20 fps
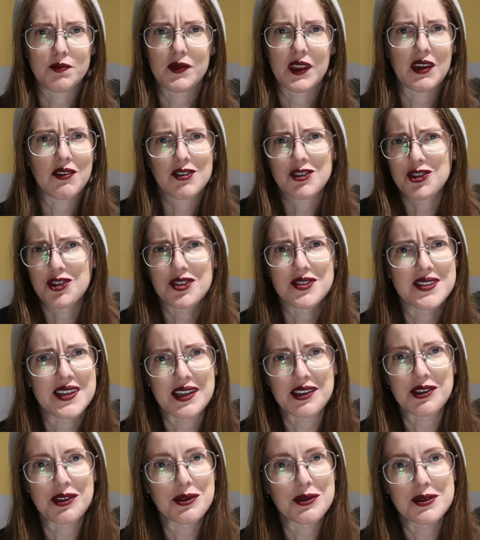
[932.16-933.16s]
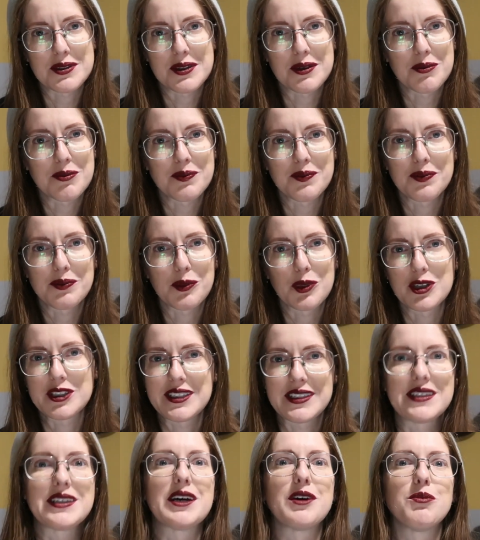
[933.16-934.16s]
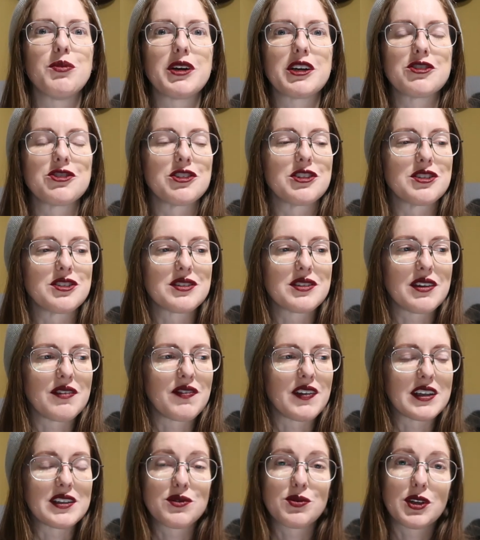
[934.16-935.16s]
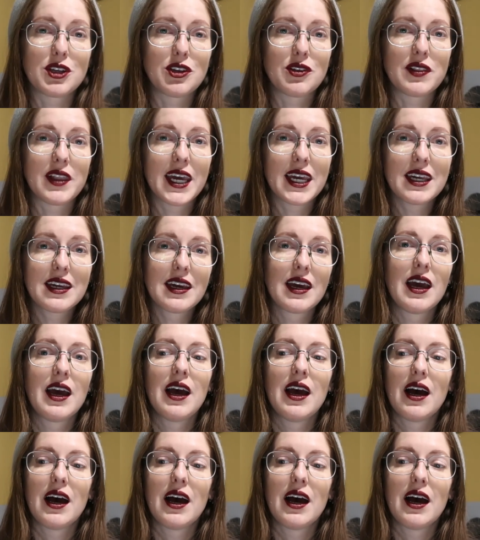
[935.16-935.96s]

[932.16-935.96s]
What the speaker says: even just send you some more detailed pictures if that's what you'd like.